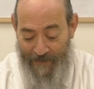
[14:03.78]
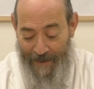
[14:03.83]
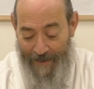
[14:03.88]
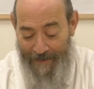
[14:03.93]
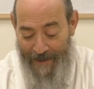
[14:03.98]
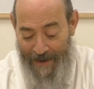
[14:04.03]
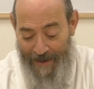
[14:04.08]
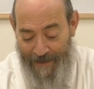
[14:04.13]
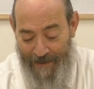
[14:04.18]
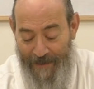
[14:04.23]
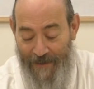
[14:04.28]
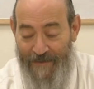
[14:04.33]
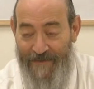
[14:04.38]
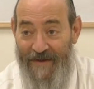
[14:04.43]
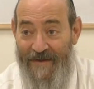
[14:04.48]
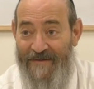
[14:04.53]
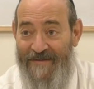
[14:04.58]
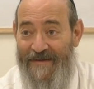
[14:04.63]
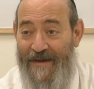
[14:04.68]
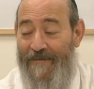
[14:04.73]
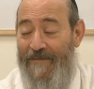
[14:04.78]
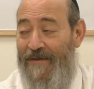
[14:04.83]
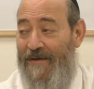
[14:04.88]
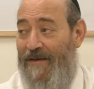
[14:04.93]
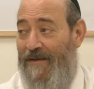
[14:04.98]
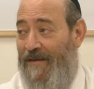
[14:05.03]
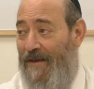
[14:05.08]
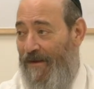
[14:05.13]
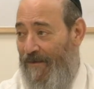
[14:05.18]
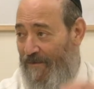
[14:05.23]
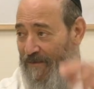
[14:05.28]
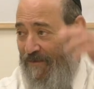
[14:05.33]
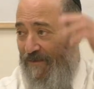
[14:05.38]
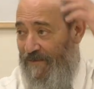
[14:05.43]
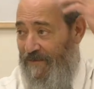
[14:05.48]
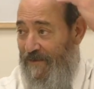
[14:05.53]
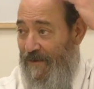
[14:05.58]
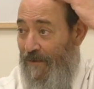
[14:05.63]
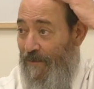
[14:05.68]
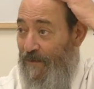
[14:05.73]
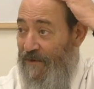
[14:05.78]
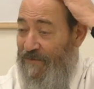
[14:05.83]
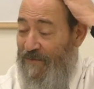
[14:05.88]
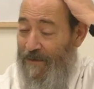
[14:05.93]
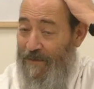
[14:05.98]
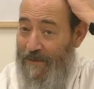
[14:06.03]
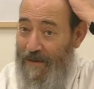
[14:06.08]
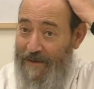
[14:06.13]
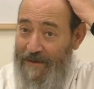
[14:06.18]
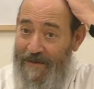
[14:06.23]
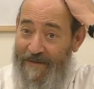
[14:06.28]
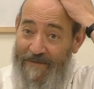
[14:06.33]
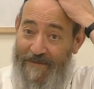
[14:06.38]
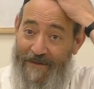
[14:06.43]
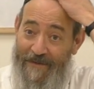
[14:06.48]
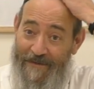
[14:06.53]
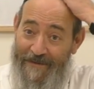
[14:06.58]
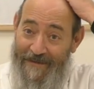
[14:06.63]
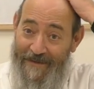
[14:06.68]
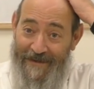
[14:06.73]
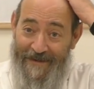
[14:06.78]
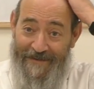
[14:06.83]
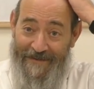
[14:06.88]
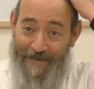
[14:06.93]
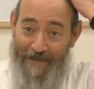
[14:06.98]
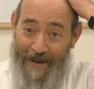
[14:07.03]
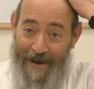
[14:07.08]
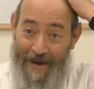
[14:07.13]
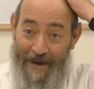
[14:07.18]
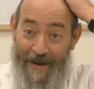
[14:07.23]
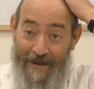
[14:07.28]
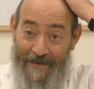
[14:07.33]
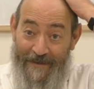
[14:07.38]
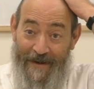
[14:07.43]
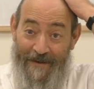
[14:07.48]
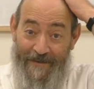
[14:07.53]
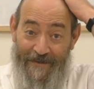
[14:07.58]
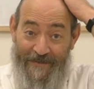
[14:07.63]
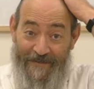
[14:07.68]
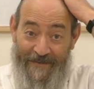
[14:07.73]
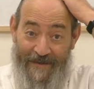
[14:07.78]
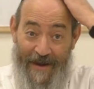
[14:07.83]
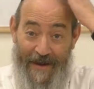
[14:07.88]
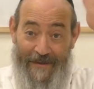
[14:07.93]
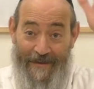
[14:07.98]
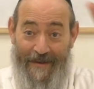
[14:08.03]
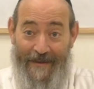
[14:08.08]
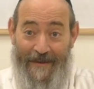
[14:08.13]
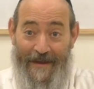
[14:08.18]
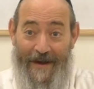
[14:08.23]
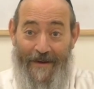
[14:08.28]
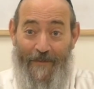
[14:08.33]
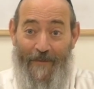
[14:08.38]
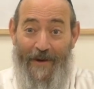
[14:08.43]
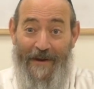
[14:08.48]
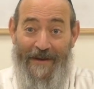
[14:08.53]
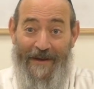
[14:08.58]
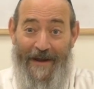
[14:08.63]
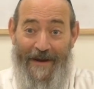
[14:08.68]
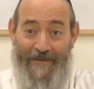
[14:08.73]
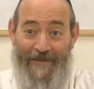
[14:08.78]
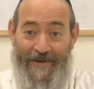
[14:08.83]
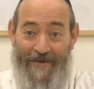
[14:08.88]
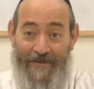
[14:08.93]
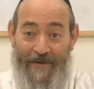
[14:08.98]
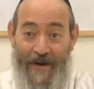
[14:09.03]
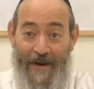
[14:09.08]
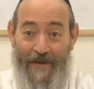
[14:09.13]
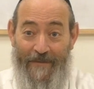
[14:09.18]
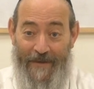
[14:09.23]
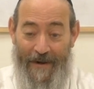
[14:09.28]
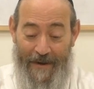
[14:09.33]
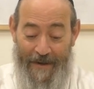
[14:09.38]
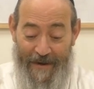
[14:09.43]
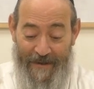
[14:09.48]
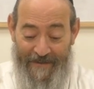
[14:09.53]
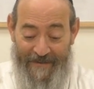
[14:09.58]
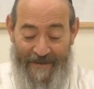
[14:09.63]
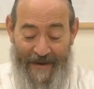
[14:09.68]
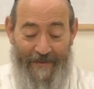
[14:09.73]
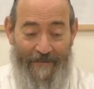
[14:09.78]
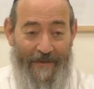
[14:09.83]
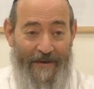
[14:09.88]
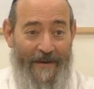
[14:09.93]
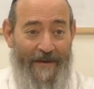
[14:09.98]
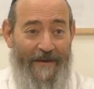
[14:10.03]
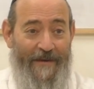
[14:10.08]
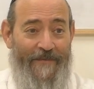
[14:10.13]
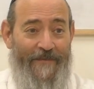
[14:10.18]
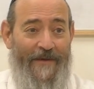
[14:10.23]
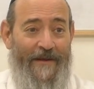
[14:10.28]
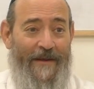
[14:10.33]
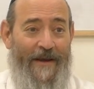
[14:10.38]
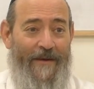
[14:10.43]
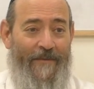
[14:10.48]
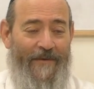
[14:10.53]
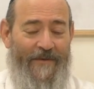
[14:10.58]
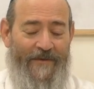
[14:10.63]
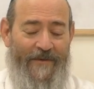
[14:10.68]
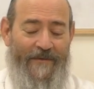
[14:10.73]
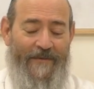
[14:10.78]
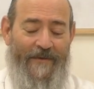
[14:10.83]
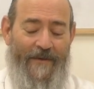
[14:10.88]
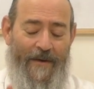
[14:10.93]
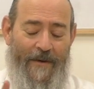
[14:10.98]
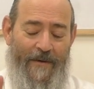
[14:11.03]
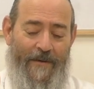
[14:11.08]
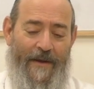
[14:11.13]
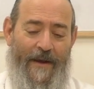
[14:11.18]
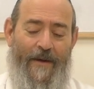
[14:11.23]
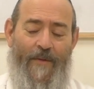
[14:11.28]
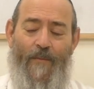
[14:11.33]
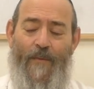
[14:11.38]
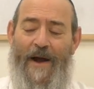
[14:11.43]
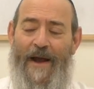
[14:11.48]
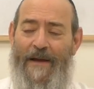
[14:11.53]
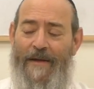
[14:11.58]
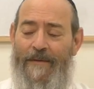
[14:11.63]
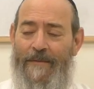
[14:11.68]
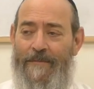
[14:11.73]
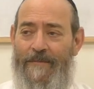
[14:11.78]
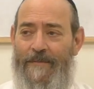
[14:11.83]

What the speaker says: Rabbeinu goes 70 languages, which are all easier to explain, to understand than that one language, right? 70 different languages, okay? Why?